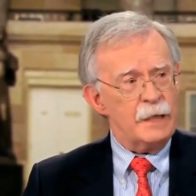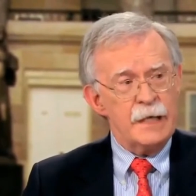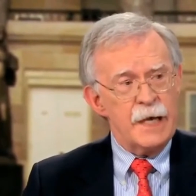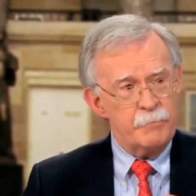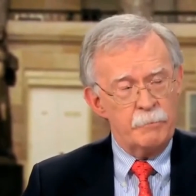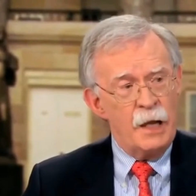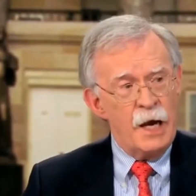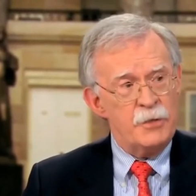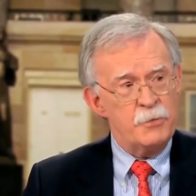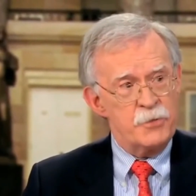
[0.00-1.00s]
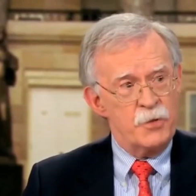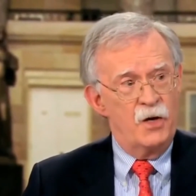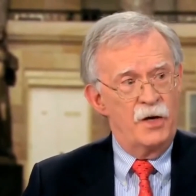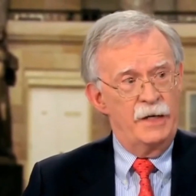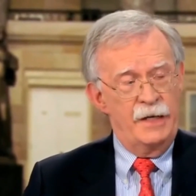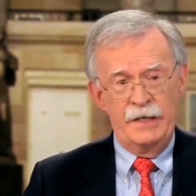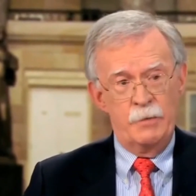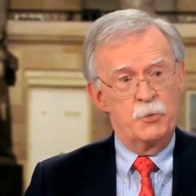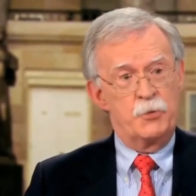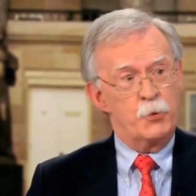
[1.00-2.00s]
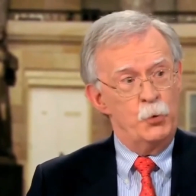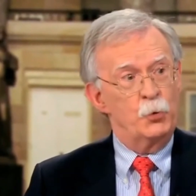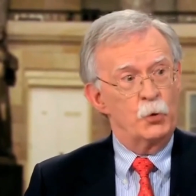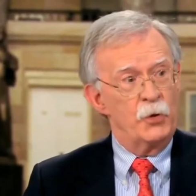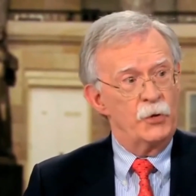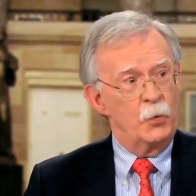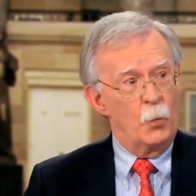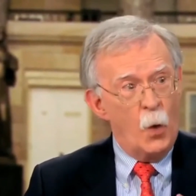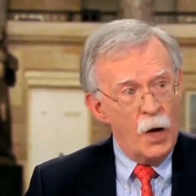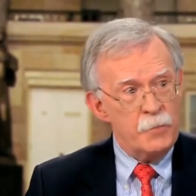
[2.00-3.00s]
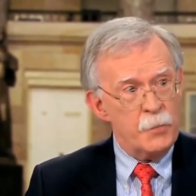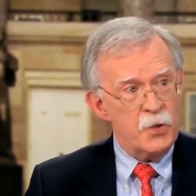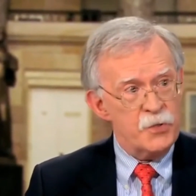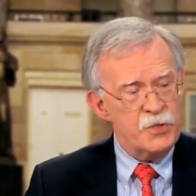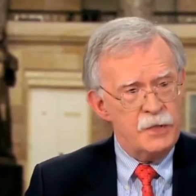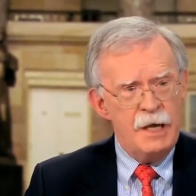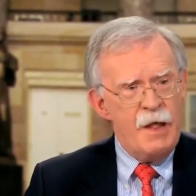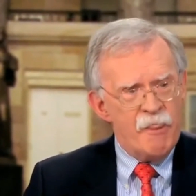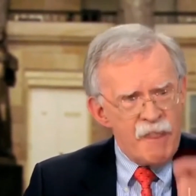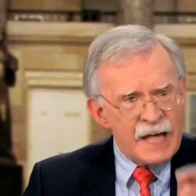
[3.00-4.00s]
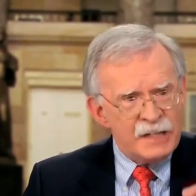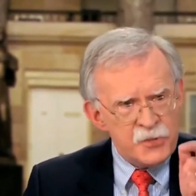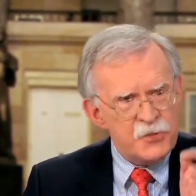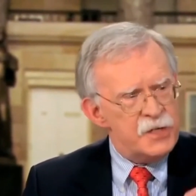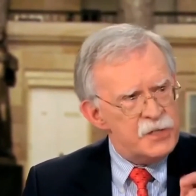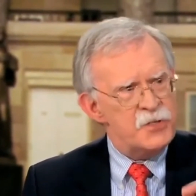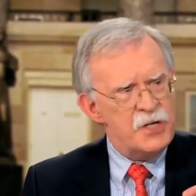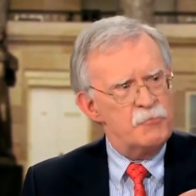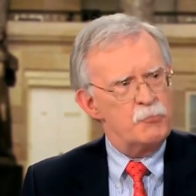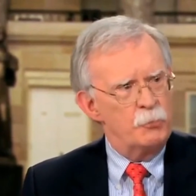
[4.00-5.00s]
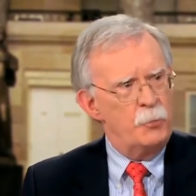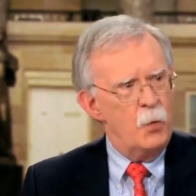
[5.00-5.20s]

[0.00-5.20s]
he had blinders on and he was too loyal to one person, that is the central